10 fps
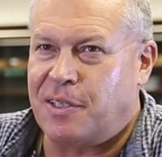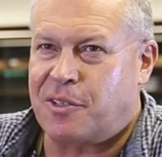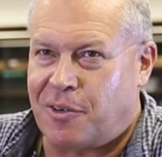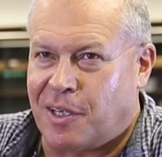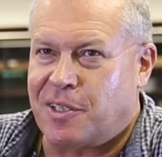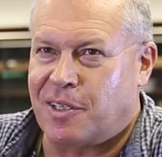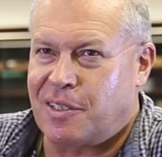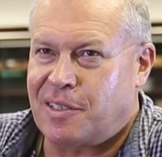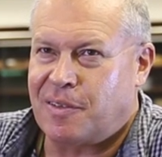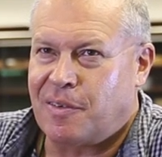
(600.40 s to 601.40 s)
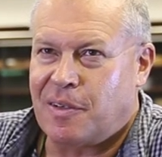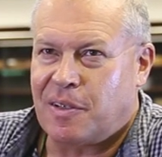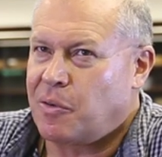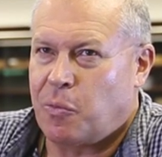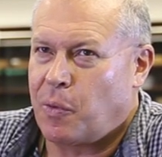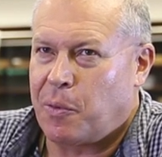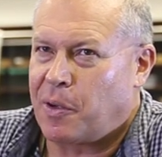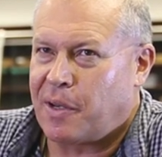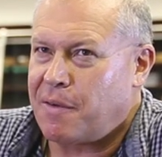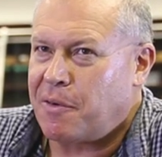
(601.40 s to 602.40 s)
these creatures, we
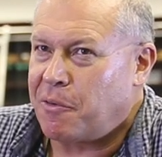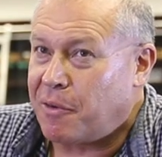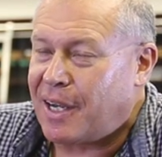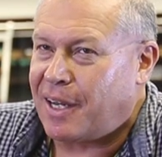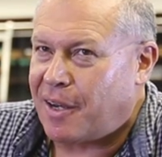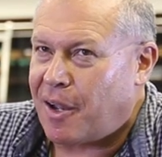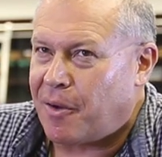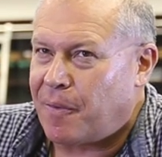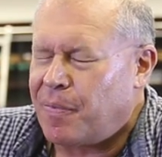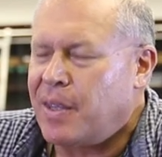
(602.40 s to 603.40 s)
will never really know.